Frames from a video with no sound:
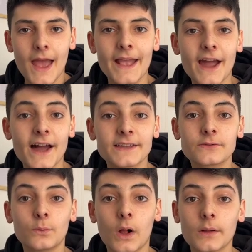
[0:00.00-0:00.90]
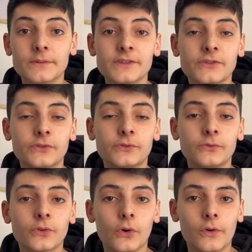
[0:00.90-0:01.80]
Hey guys, welcome to this new
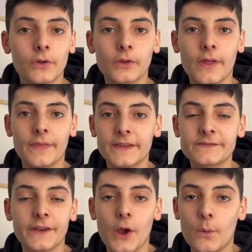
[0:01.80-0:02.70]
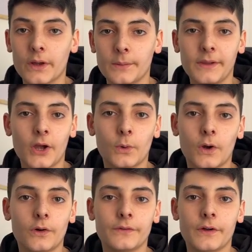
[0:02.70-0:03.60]
tutorial. In this video, we're going to be
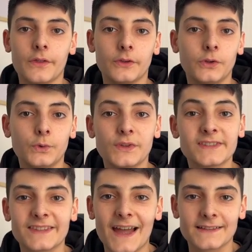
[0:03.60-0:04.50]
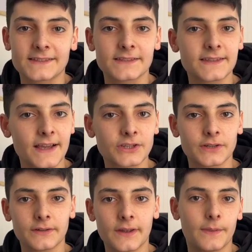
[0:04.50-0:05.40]
going over the new stats
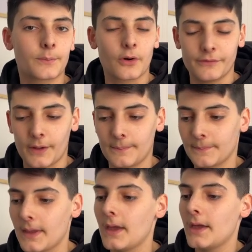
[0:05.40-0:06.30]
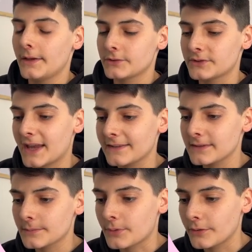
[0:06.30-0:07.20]
section in the profile. So to get
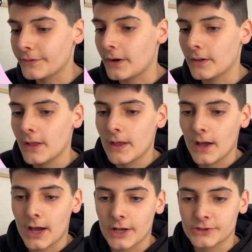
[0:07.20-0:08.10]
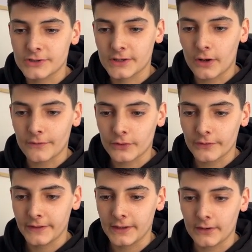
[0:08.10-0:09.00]
to the profile, just hover
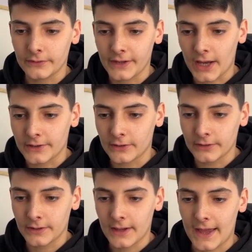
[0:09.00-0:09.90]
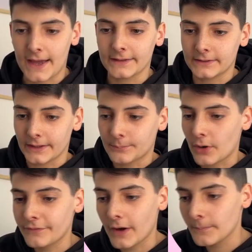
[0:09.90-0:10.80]
on the icon and click
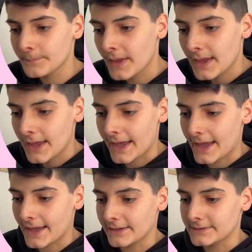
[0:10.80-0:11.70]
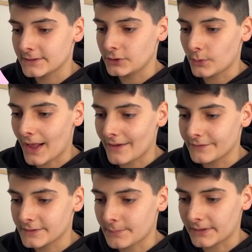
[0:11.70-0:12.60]
profile, and you will have
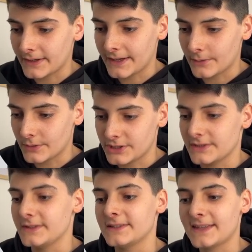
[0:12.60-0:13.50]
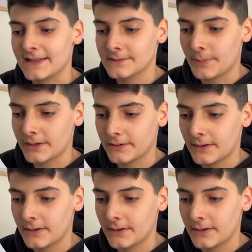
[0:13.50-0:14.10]
this button here, which is the stats button.